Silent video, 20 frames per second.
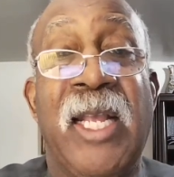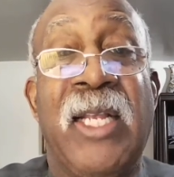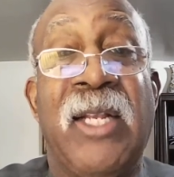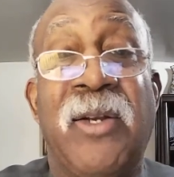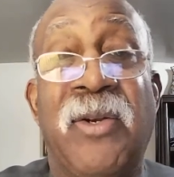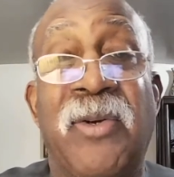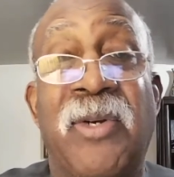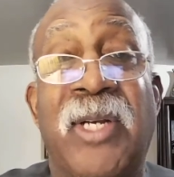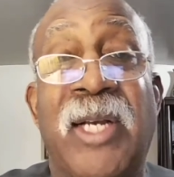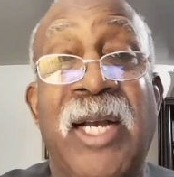
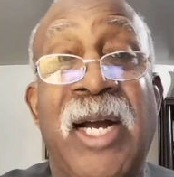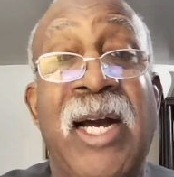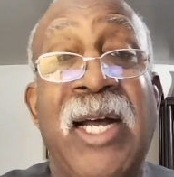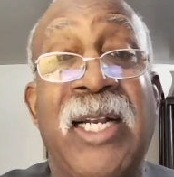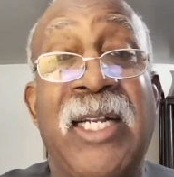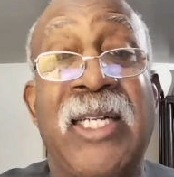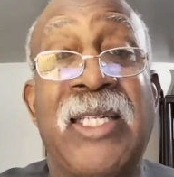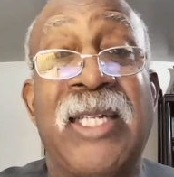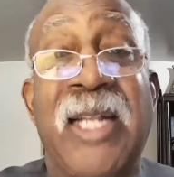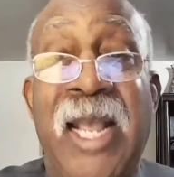He look,
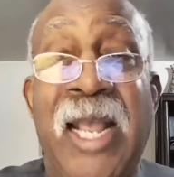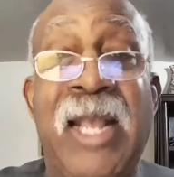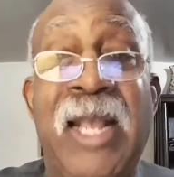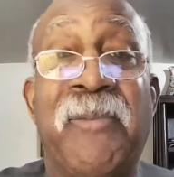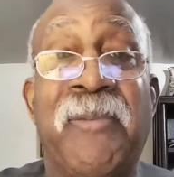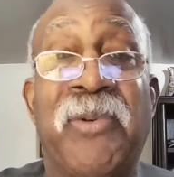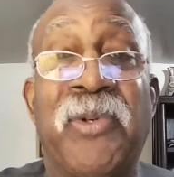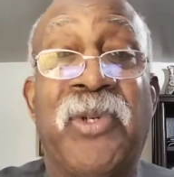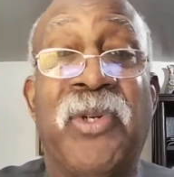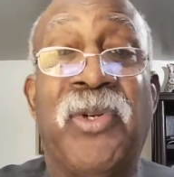God is
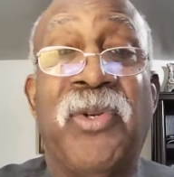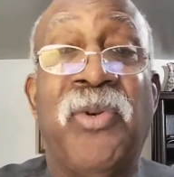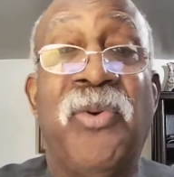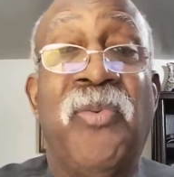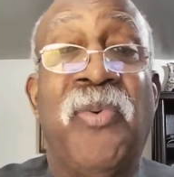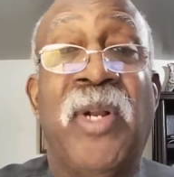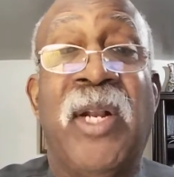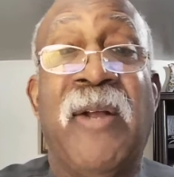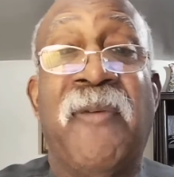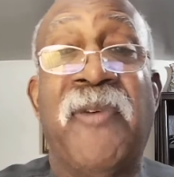able to
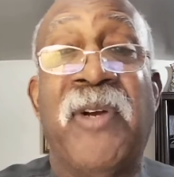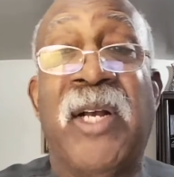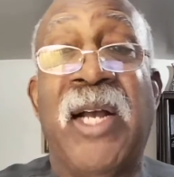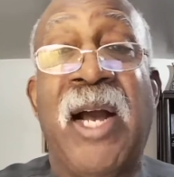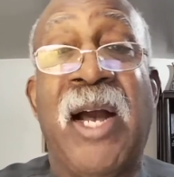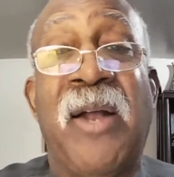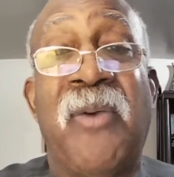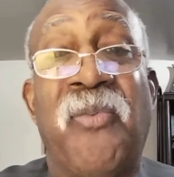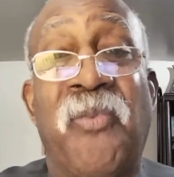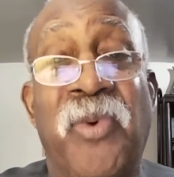do whatever
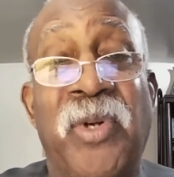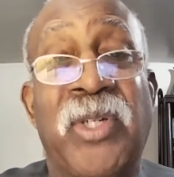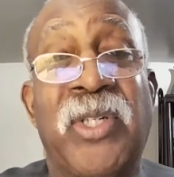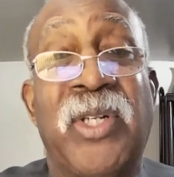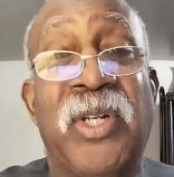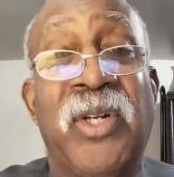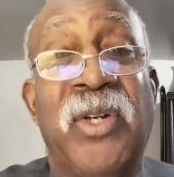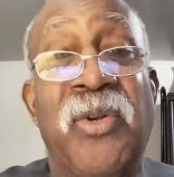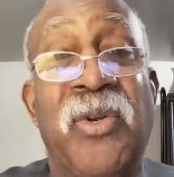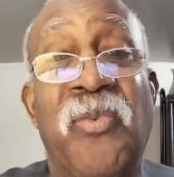God
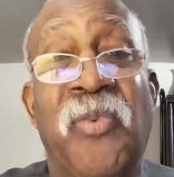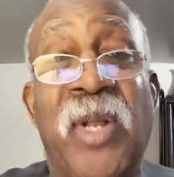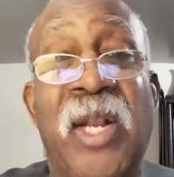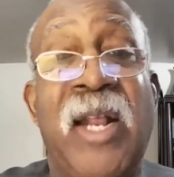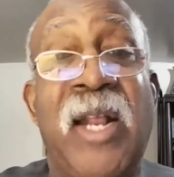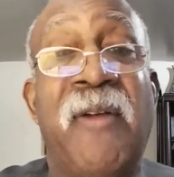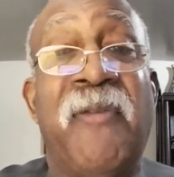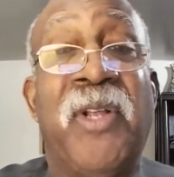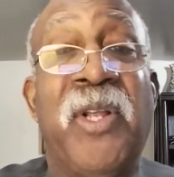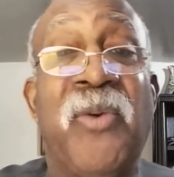wants to do,
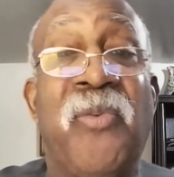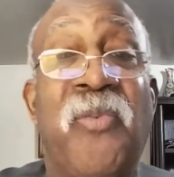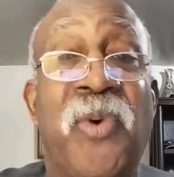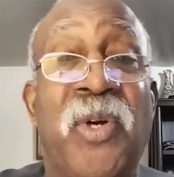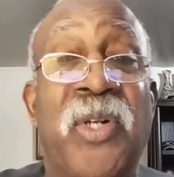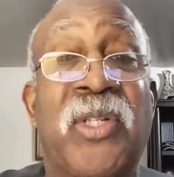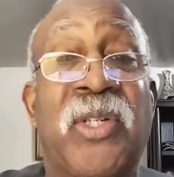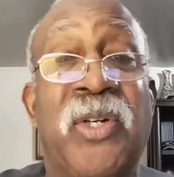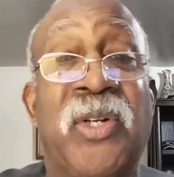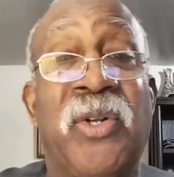whenever He
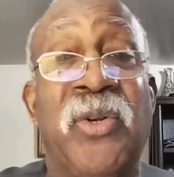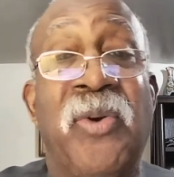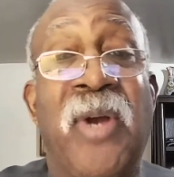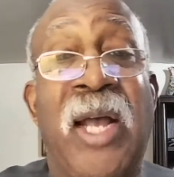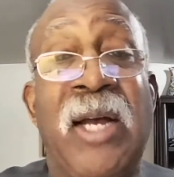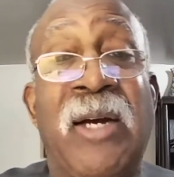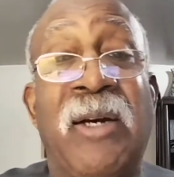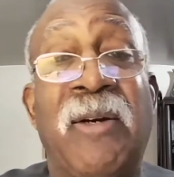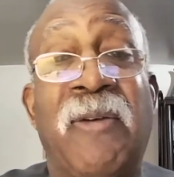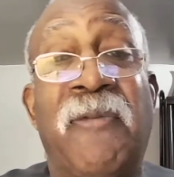wants to do,
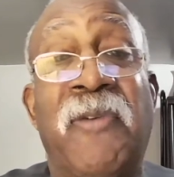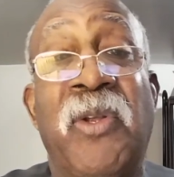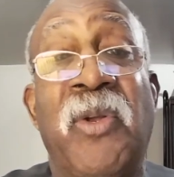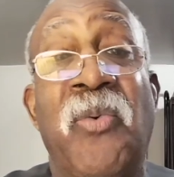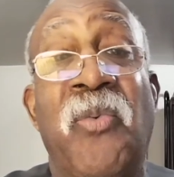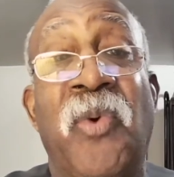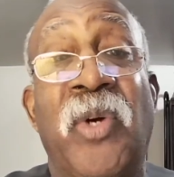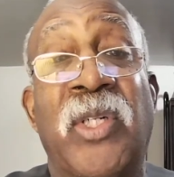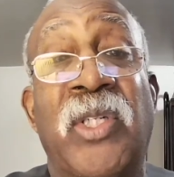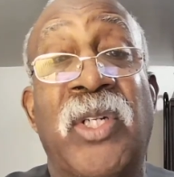however
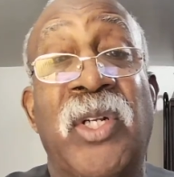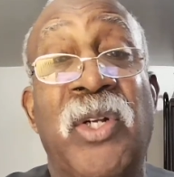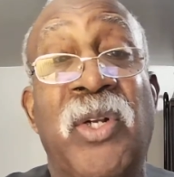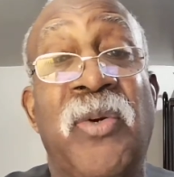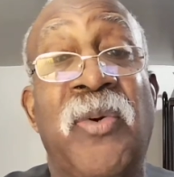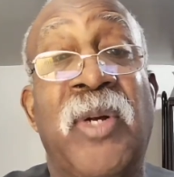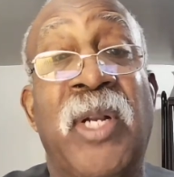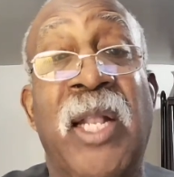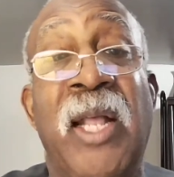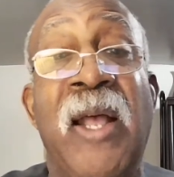He wants to
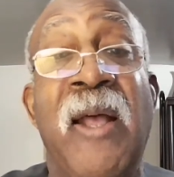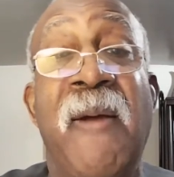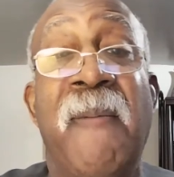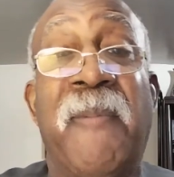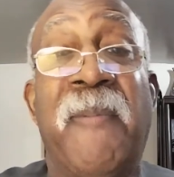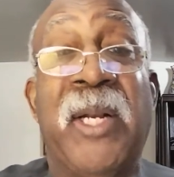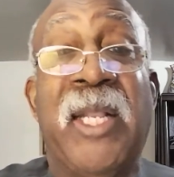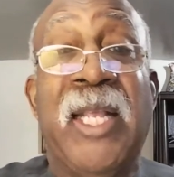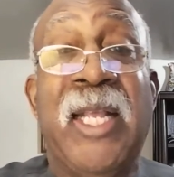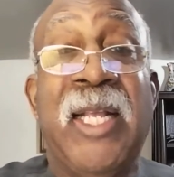do it.
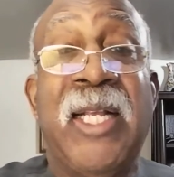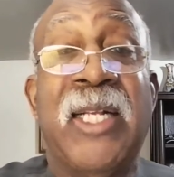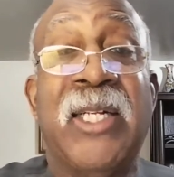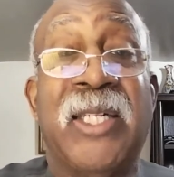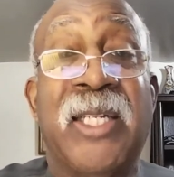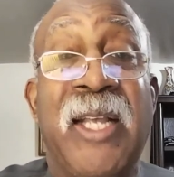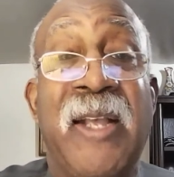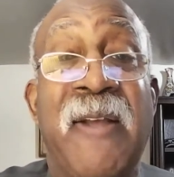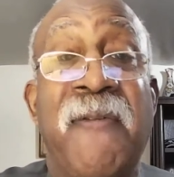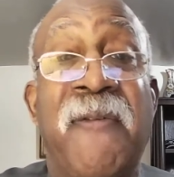But He
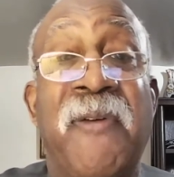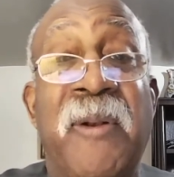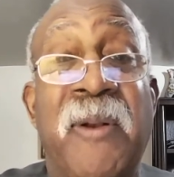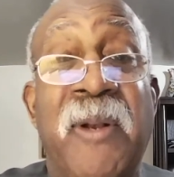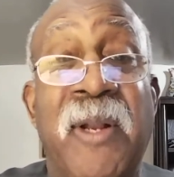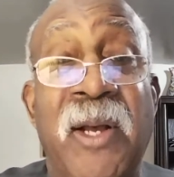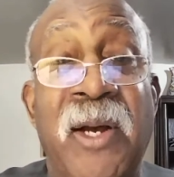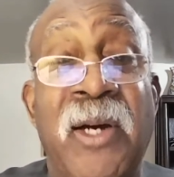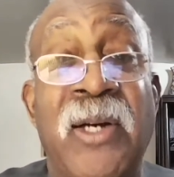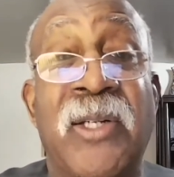has
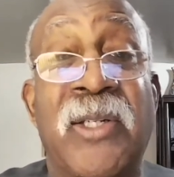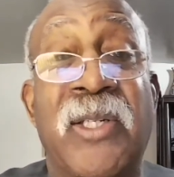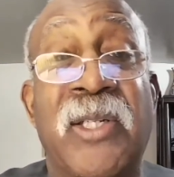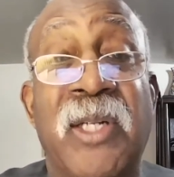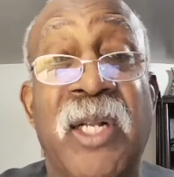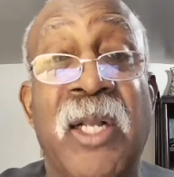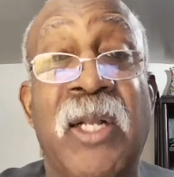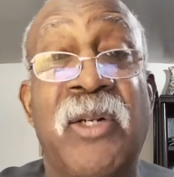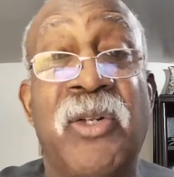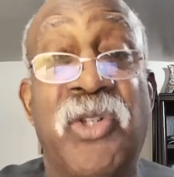given
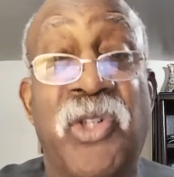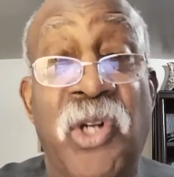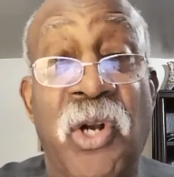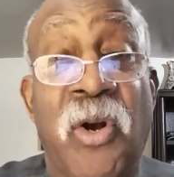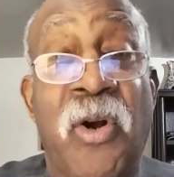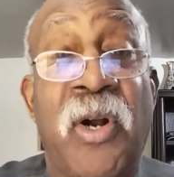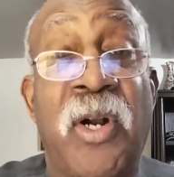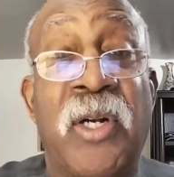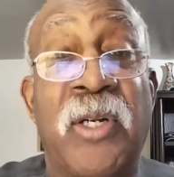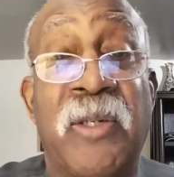us
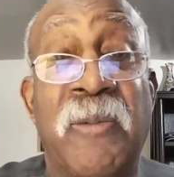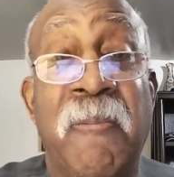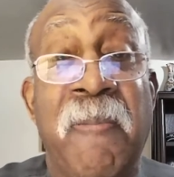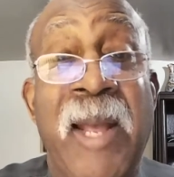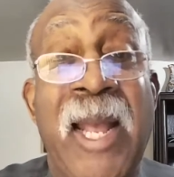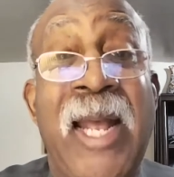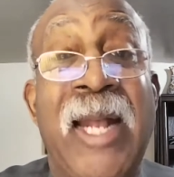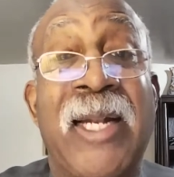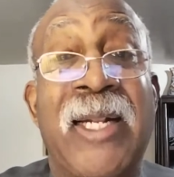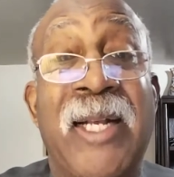charge,
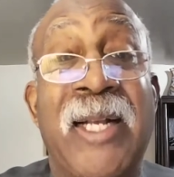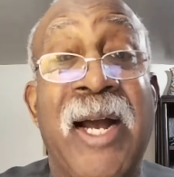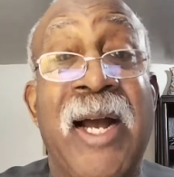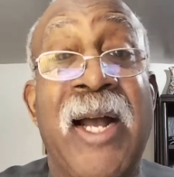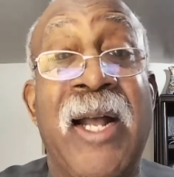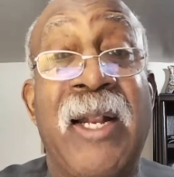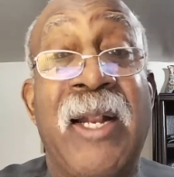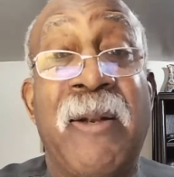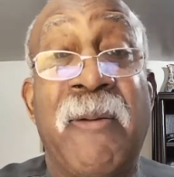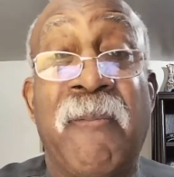
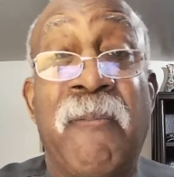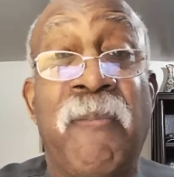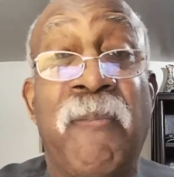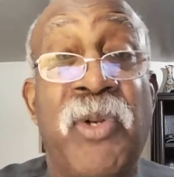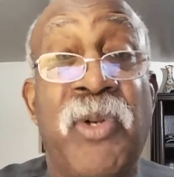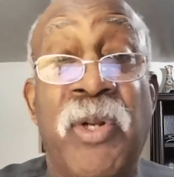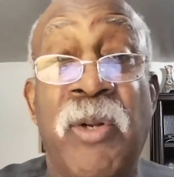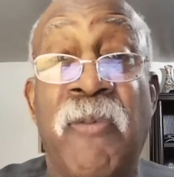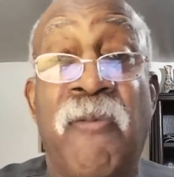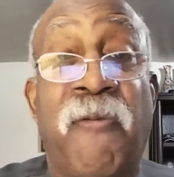mankind.
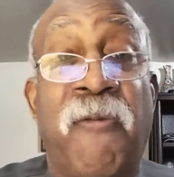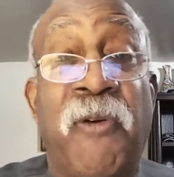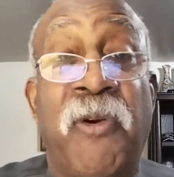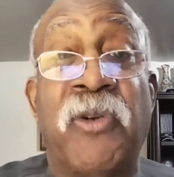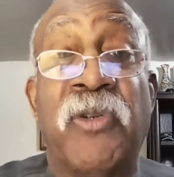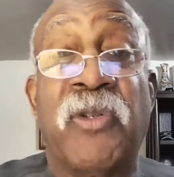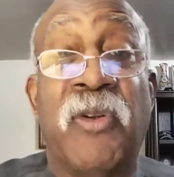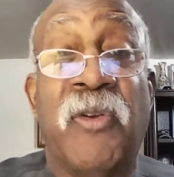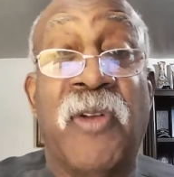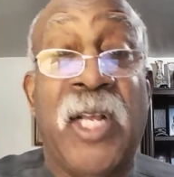The
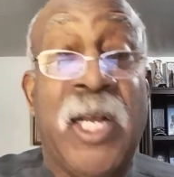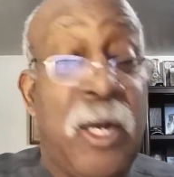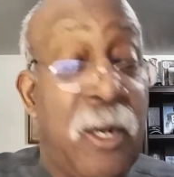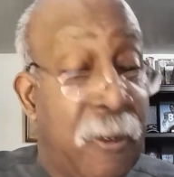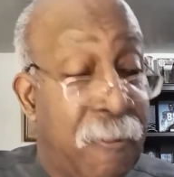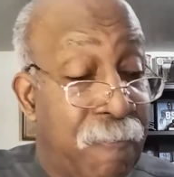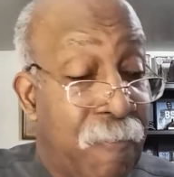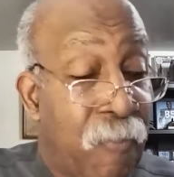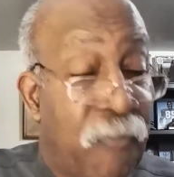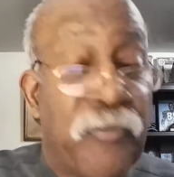first of
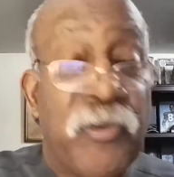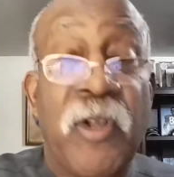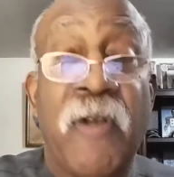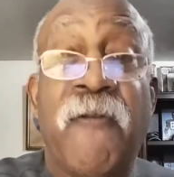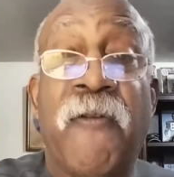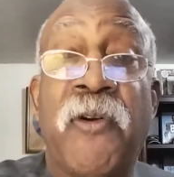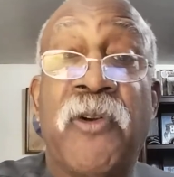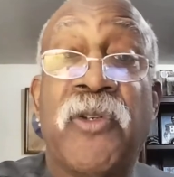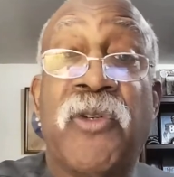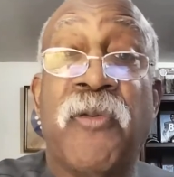God,
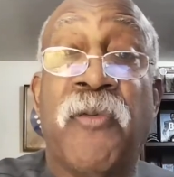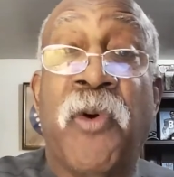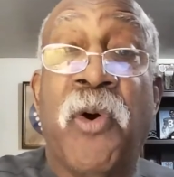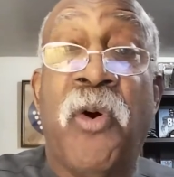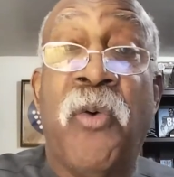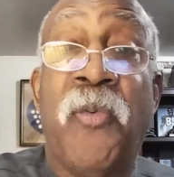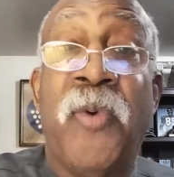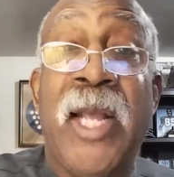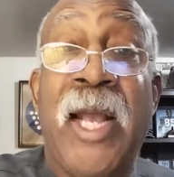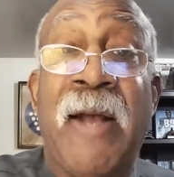first of
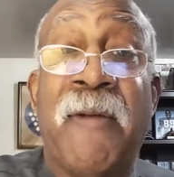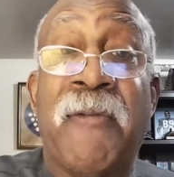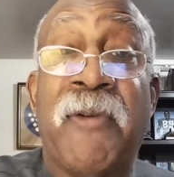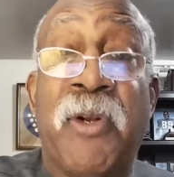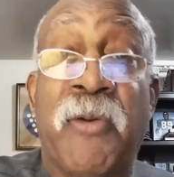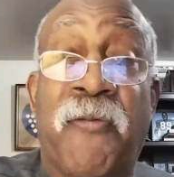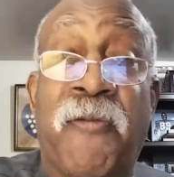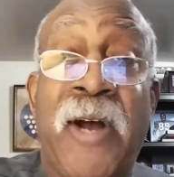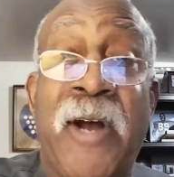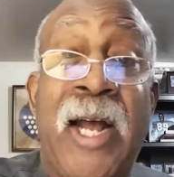all, we
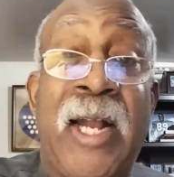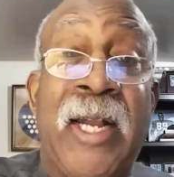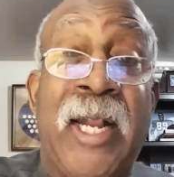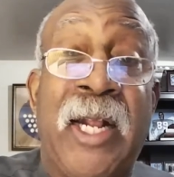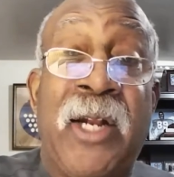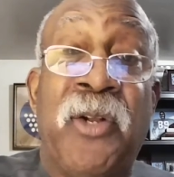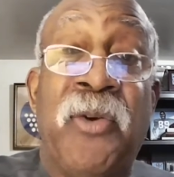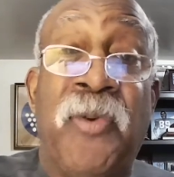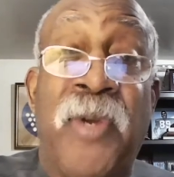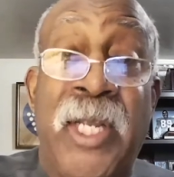have to
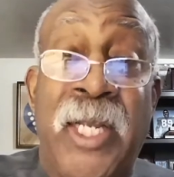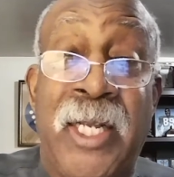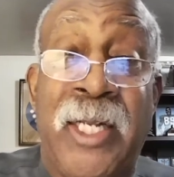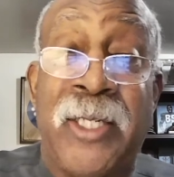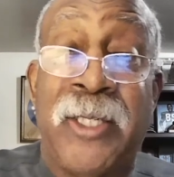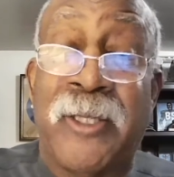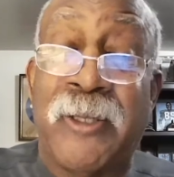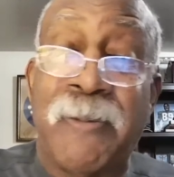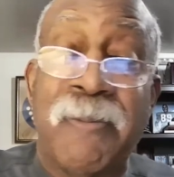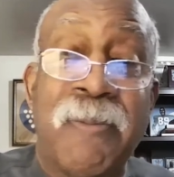find out who He
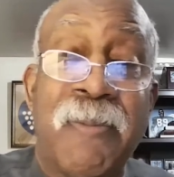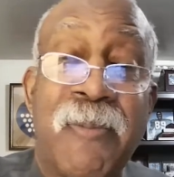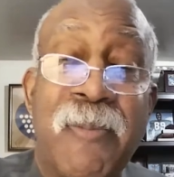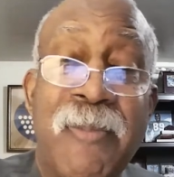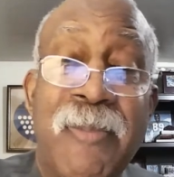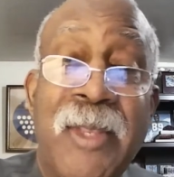is.